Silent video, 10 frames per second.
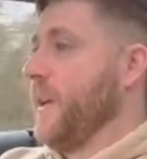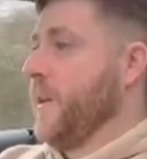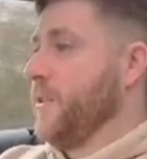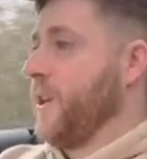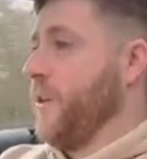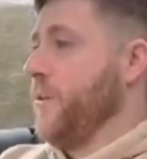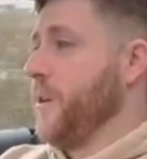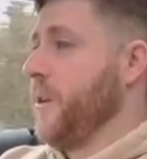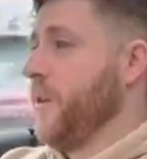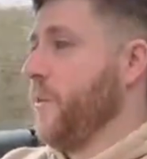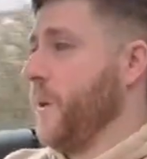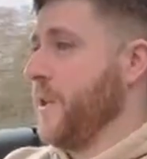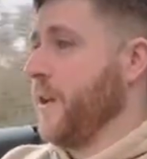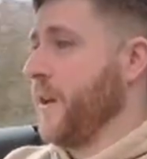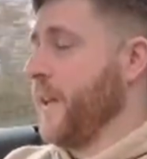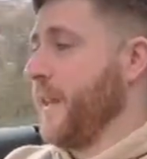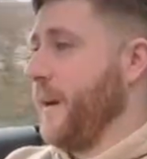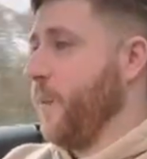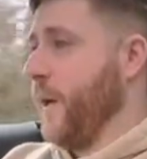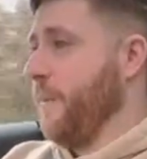So when you look at it that
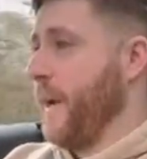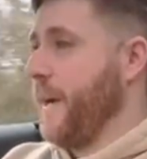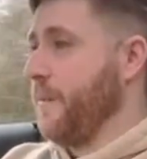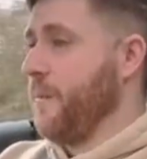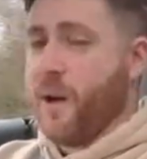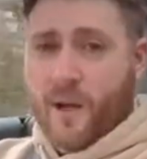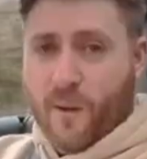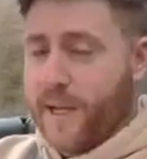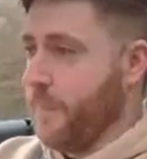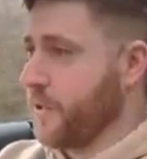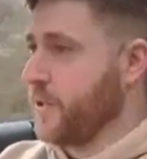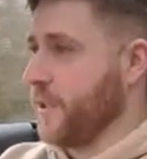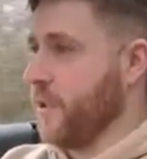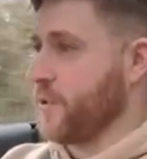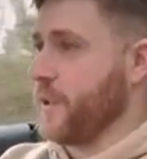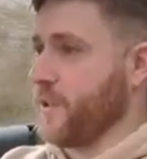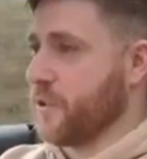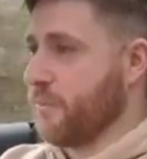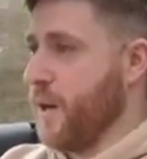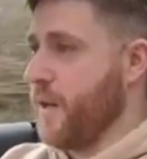way, pound per mile, how much is it costing us to
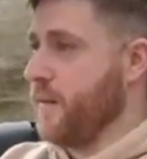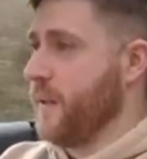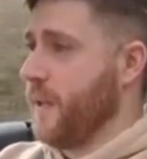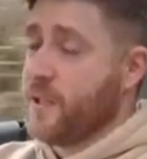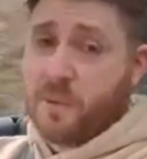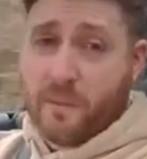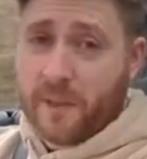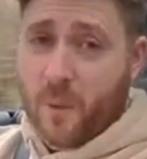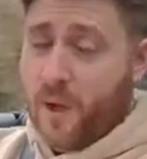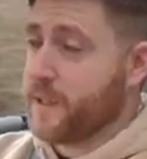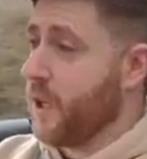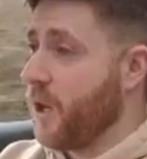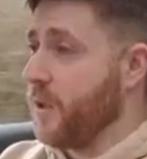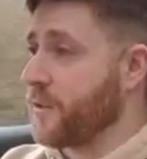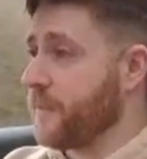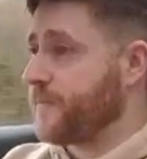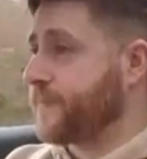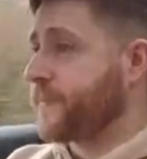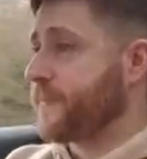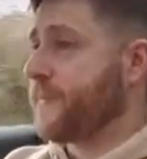run? It's probably quite a lot.
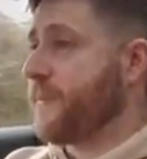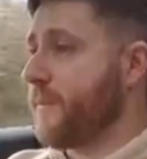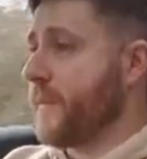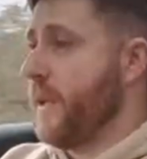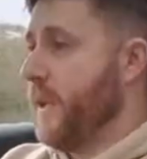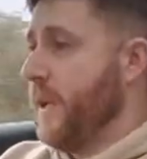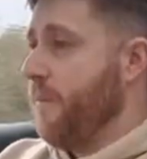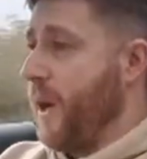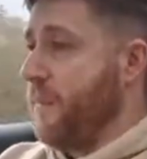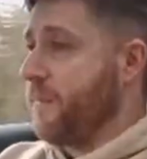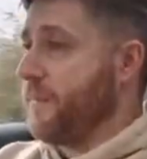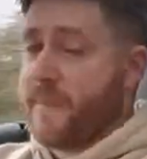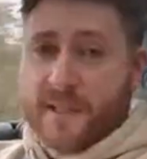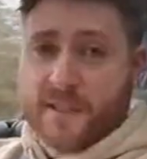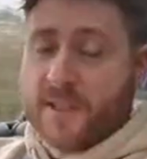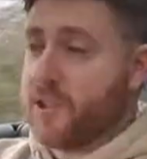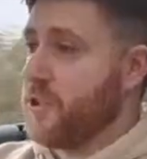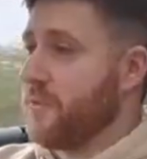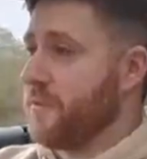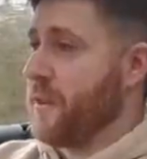But that's a
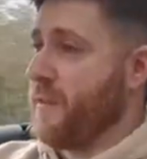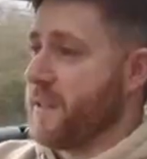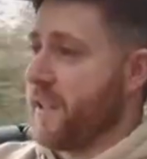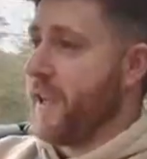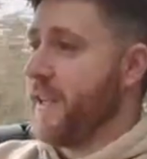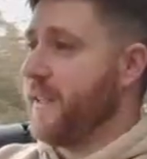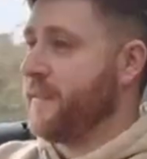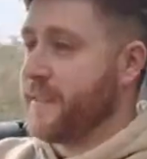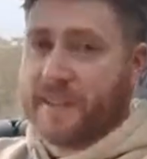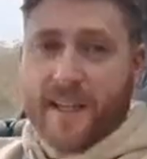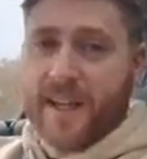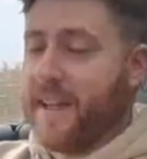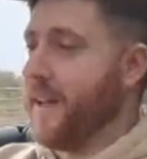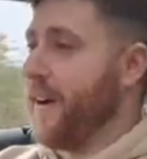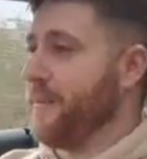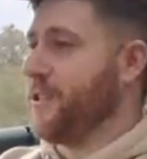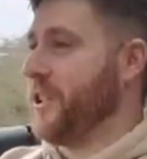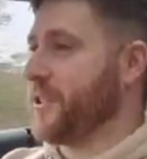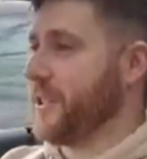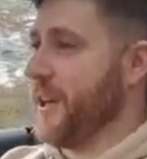decision for another day. For today, I'm
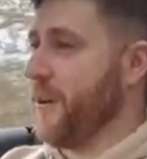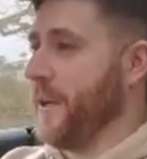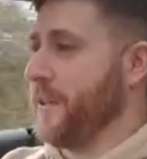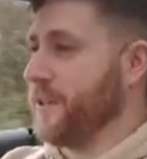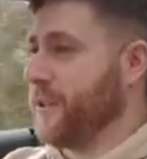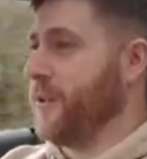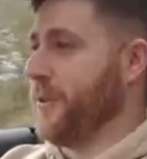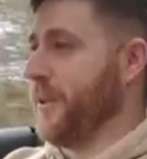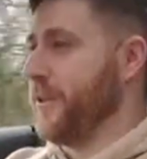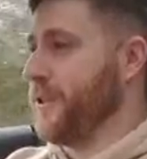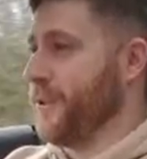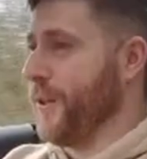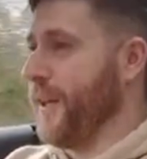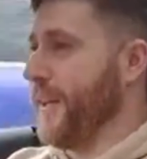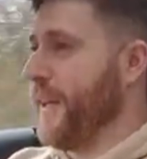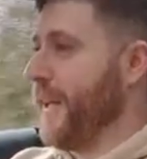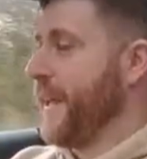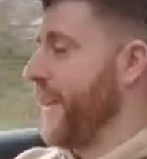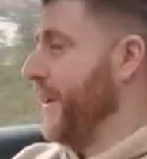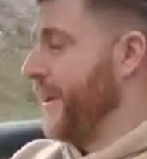just going to enjoy
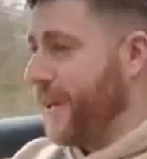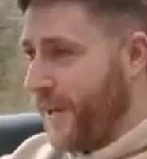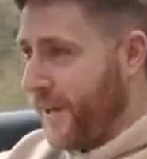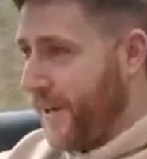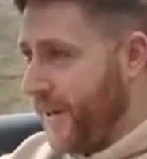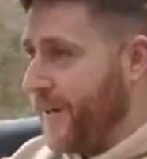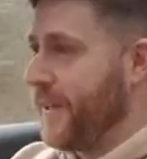the car.